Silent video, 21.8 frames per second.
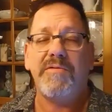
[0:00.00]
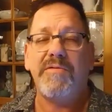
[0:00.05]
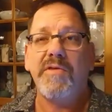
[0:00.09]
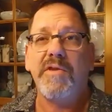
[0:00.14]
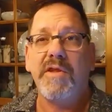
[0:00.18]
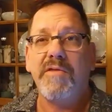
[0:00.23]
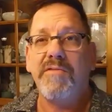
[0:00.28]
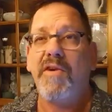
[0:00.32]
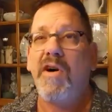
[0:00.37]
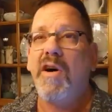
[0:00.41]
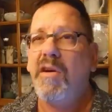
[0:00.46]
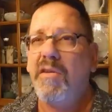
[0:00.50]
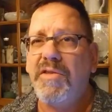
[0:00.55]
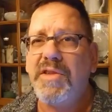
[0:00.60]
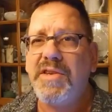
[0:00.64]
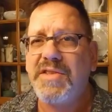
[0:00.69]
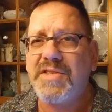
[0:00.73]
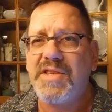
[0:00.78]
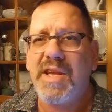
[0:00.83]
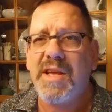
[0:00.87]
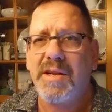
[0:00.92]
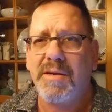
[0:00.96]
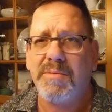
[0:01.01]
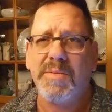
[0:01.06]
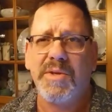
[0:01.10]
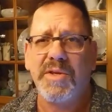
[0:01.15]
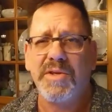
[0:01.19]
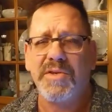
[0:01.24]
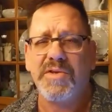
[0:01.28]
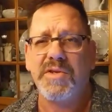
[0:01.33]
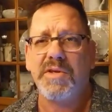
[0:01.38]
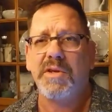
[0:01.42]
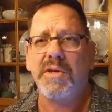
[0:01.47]
full of all these
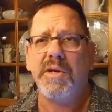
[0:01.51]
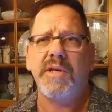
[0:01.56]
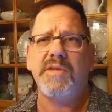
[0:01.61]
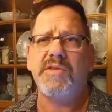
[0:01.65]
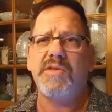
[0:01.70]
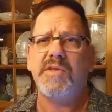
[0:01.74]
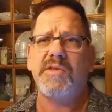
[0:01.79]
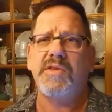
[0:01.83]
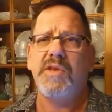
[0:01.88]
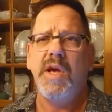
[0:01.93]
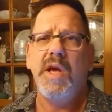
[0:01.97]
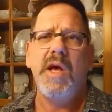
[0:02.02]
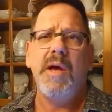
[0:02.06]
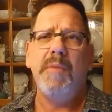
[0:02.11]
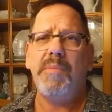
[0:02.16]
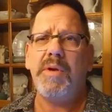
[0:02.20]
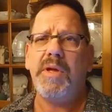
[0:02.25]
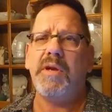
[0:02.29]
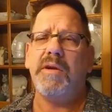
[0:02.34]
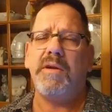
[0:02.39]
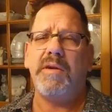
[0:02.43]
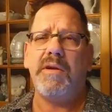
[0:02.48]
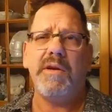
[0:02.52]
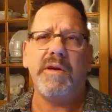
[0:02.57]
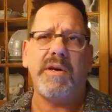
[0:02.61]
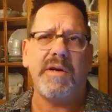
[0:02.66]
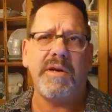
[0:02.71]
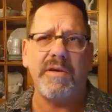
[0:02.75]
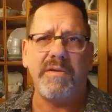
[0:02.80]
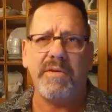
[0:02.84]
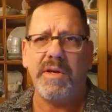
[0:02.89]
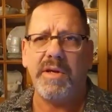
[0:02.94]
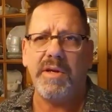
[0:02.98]
animals, and God says, Peter, you're
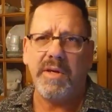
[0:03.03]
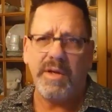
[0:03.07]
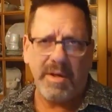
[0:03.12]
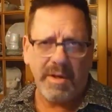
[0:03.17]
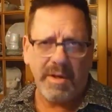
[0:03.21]
hungry.